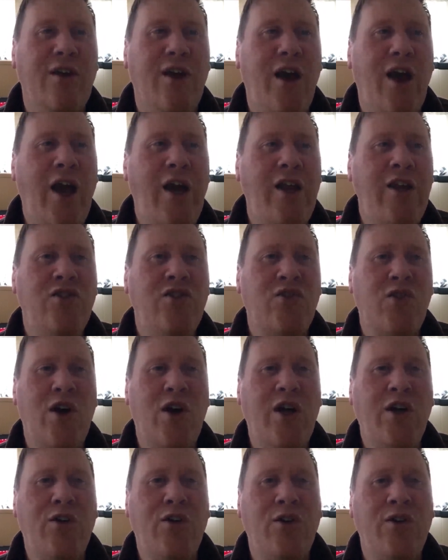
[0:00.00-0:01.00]
any
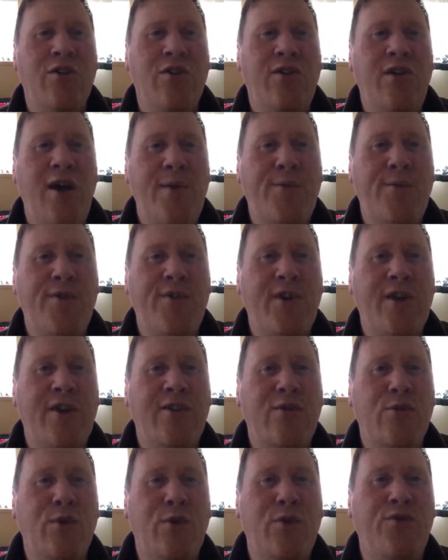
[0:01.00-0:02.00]
striker in the top
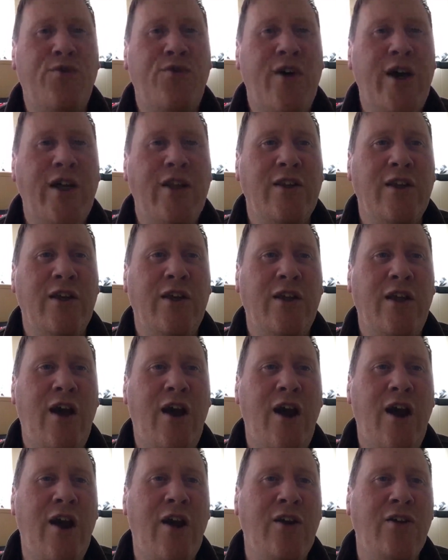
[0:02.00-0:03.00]
6 will find it
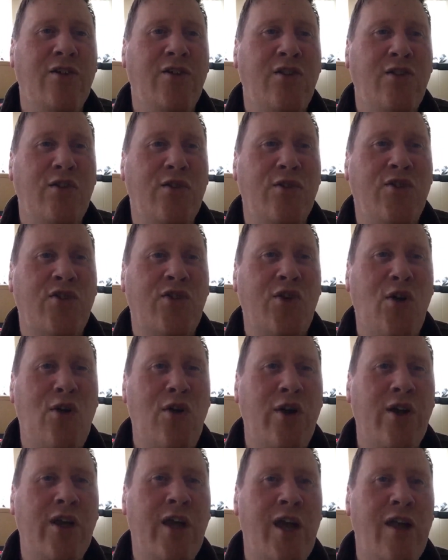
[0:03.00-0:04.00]
hard to
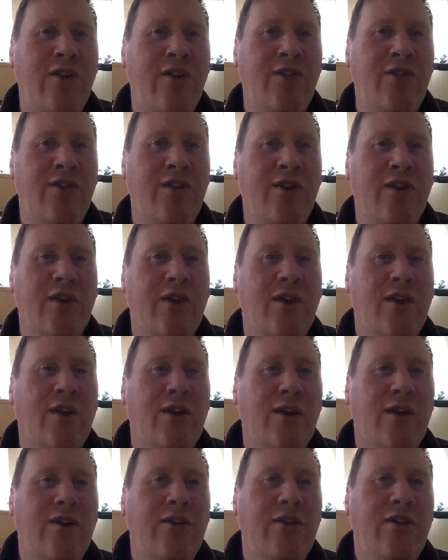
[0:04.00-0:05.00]
score against
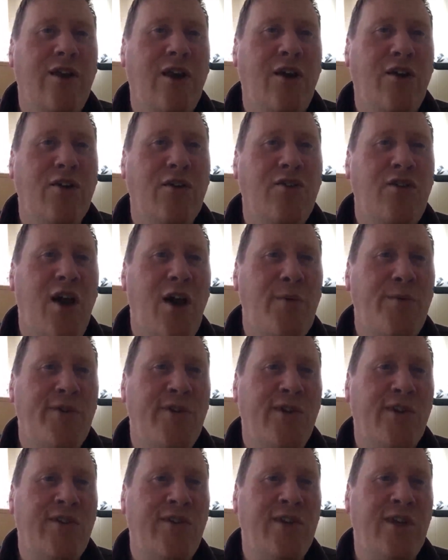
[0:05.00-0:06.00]
the other top
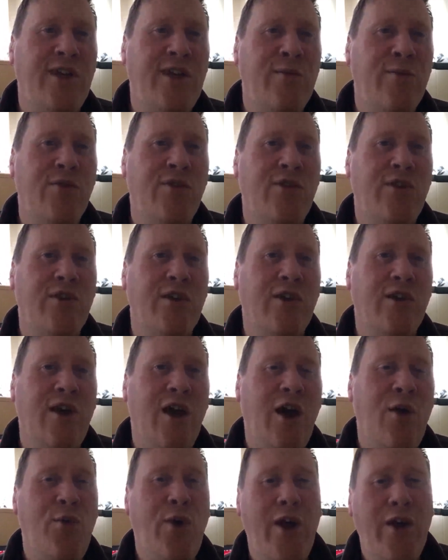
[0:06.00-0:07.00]
6 teams
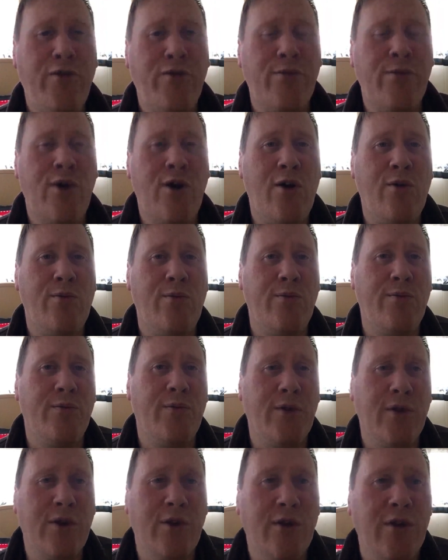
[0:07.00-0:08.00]
away from home.
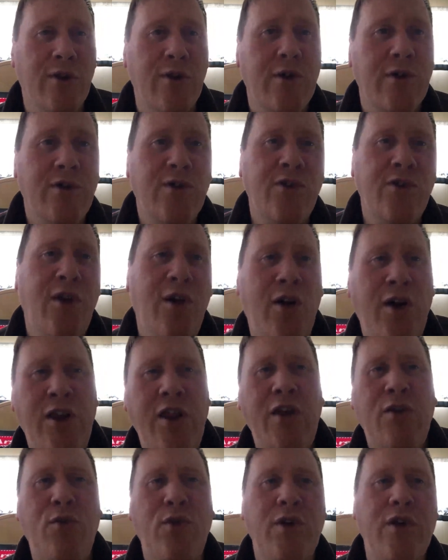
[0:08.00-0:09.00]
So I
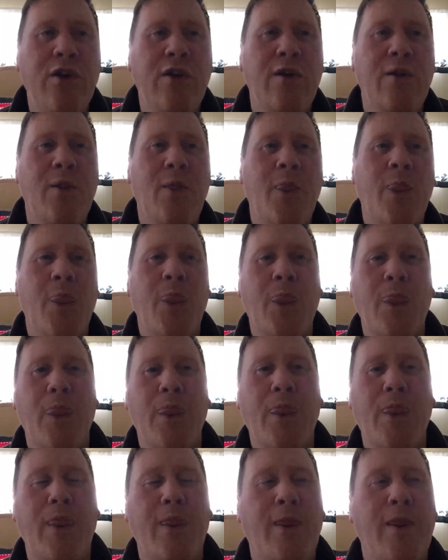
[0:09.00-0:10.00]
think I mean,
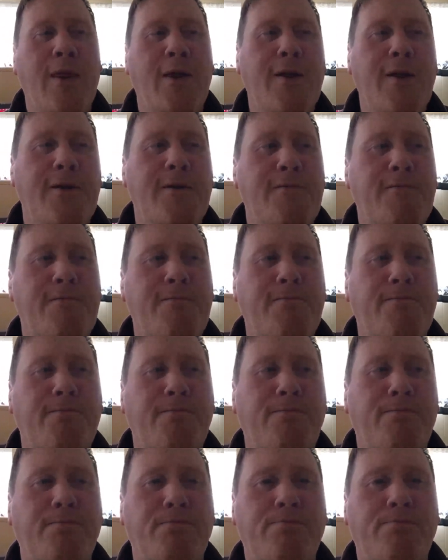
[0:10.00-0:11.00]
with the
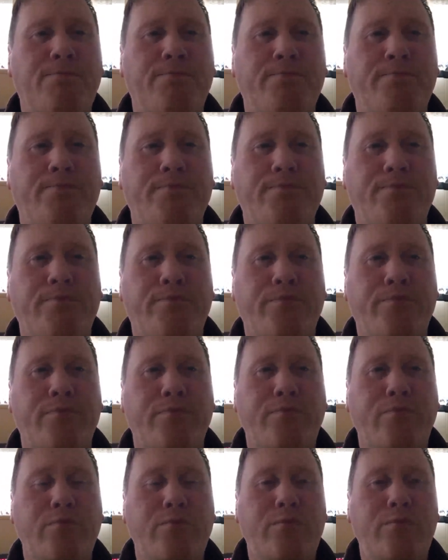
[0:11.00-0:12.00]
keepers that they've got, I
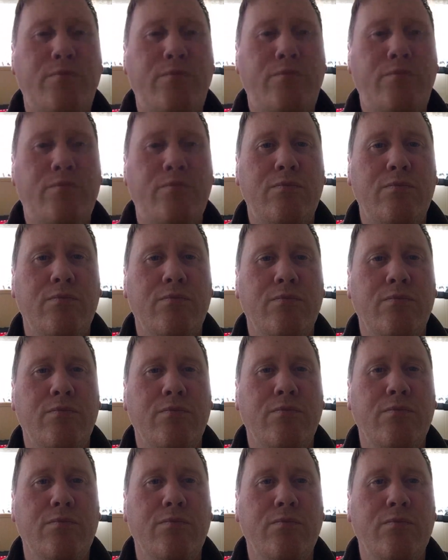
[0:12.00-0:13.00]
mean, De
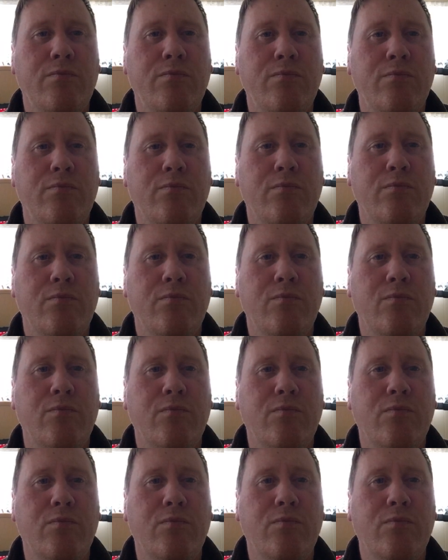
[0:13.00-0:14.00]
Gea is probably
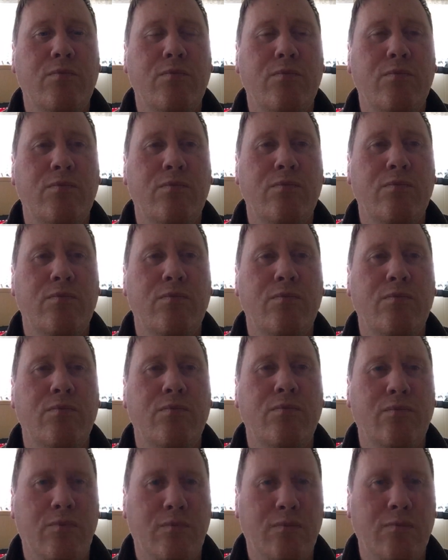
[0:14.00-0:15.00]
obviously in the
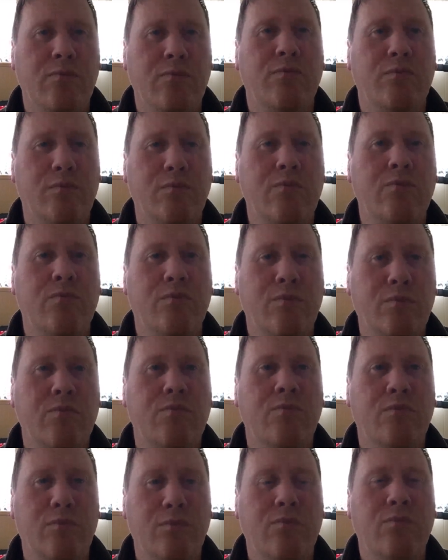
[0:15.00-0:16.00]
top 5 in the world.
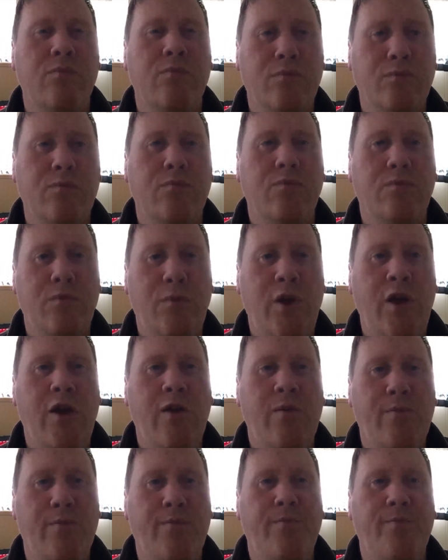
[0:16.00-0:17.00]
He's
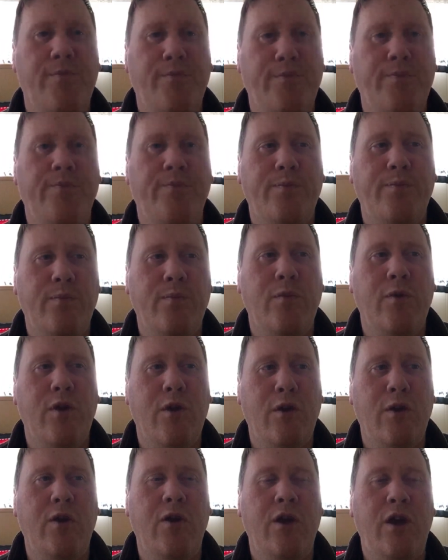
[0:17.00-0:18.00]
not the top 3.
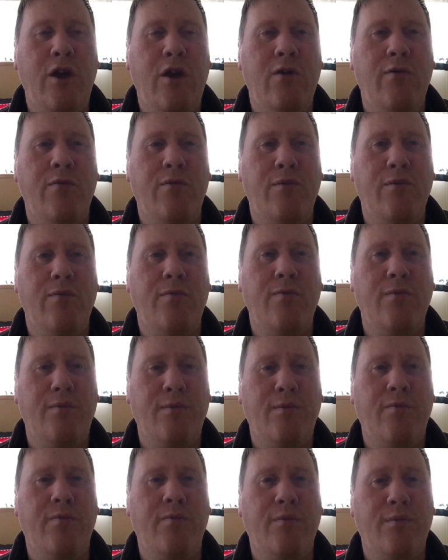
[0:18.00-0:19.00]
Yeah. And
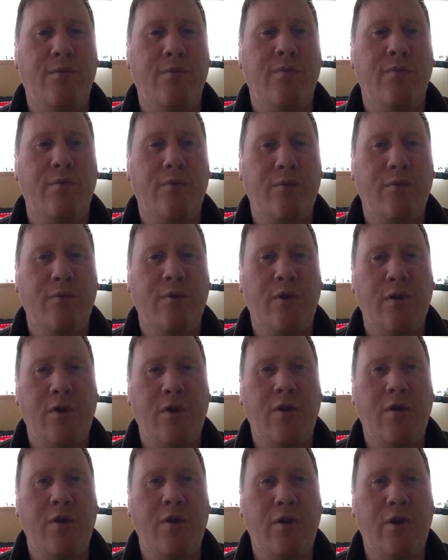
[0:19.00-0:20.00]
same goes with
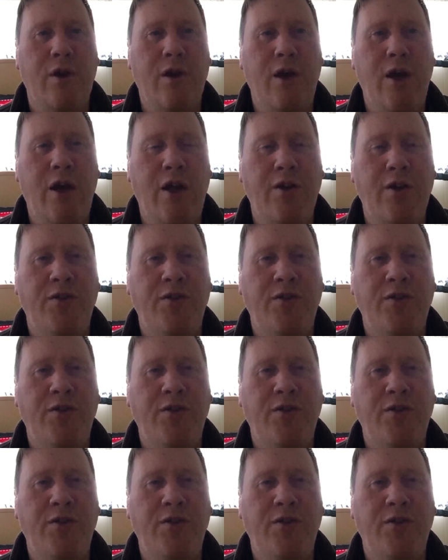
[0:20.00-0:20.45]
Alisson as well.